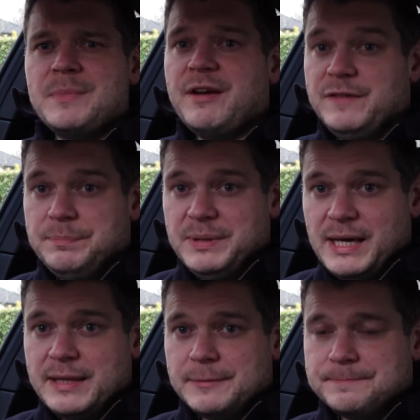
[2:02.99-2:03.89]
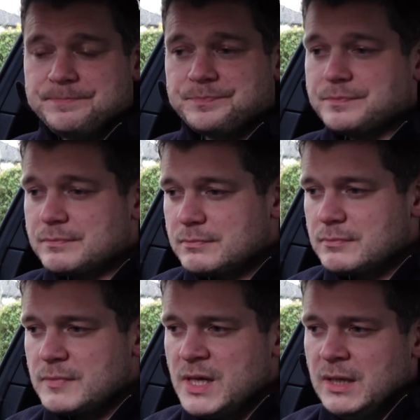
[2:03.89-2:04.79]
VPN.
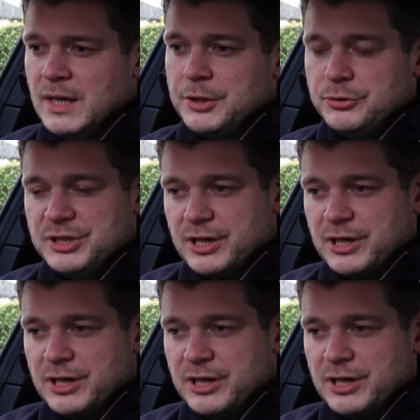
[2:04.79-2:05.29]
You need